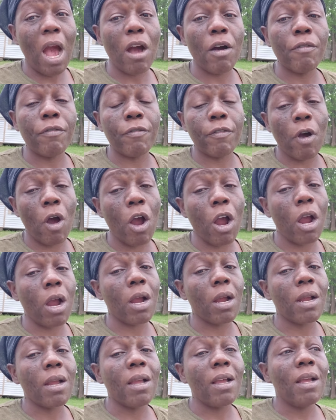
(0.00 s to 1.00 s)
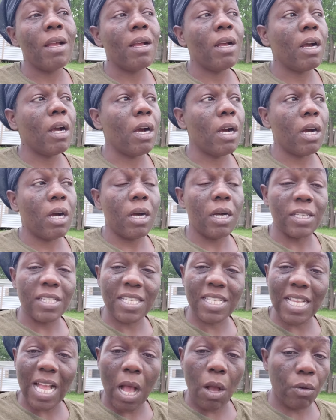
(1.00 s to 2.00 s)
how far uh, a
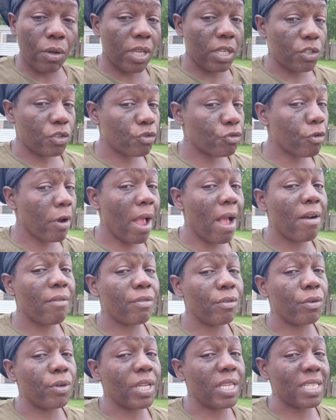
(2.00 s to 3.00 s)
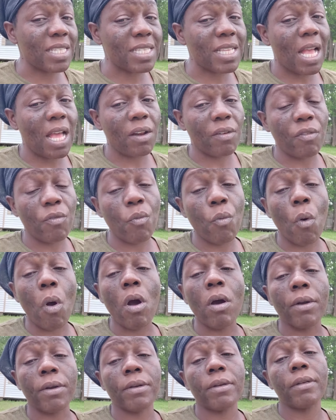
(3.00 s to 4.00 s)
sound can travel inside of
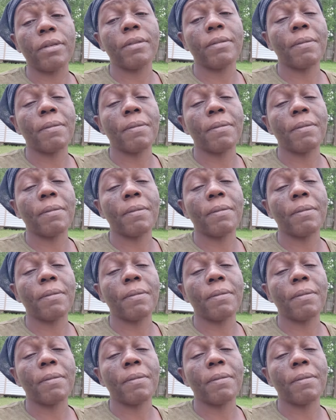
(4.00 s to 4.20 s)
water.